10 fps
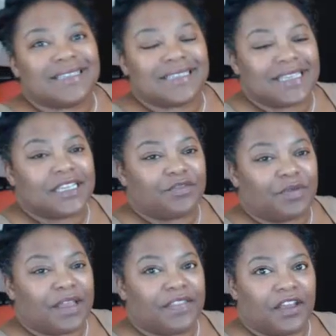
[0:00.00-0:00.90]
It's
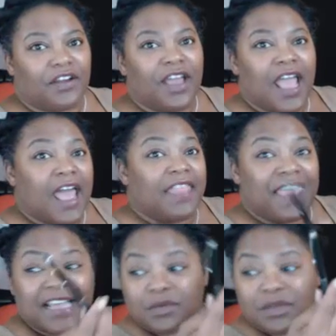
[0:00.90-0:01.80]
synced right there.
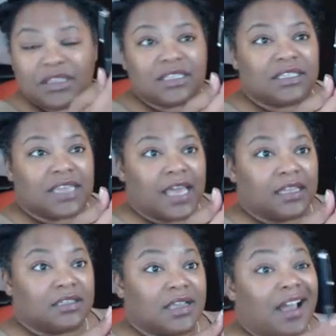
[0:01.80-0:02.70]
And that's with this
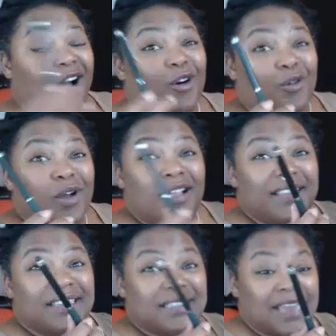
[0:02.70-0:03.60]
stylus. Oh,
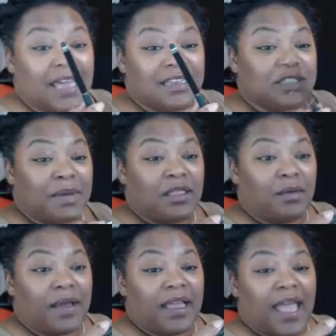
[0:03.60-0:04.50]
this stylus, by
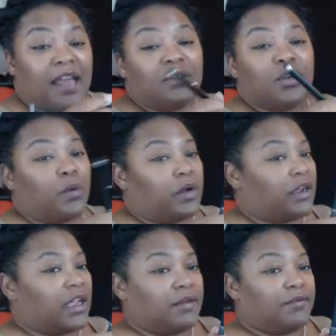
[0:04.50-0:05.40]
the way, I don't know
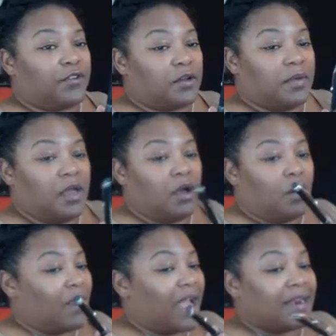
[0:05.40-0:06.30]
where it came from,
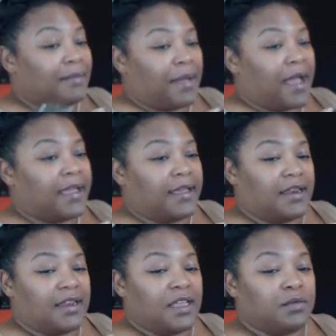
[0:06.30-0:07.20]
or I didn't buy
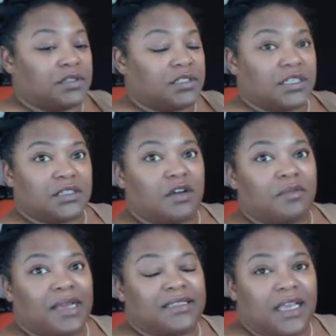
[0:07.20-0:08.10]
it. It was just
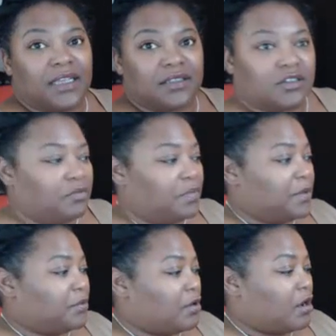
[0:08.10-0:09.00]
on my desk. You know,
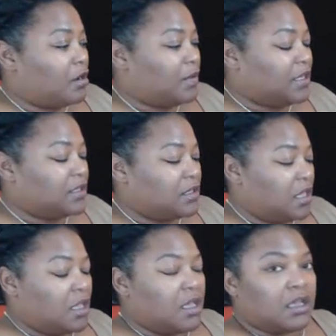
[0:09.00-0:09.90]
people are
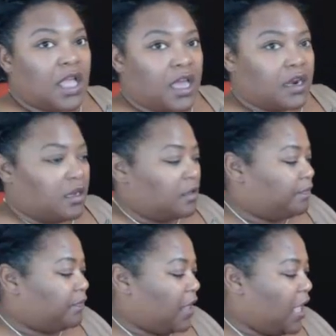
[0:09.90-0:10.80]
always kind
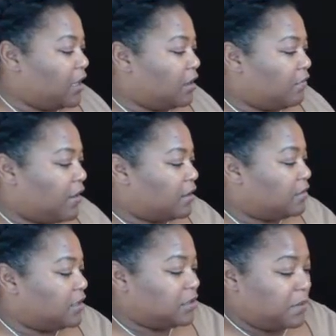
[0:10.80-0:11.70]
of hanging
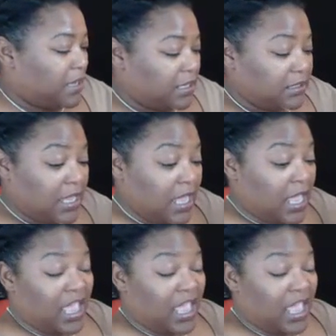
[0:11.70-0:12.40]
around this place.